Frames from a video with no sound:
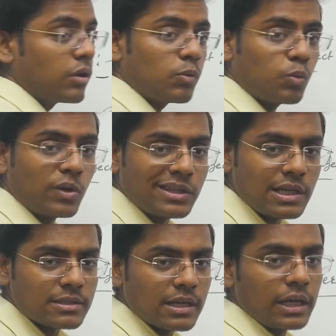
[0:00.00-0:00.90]
convert
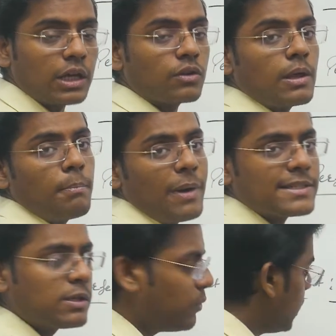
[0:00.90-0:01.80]
this into the
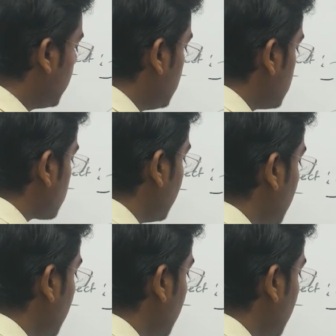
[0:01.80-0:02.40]
passive one. So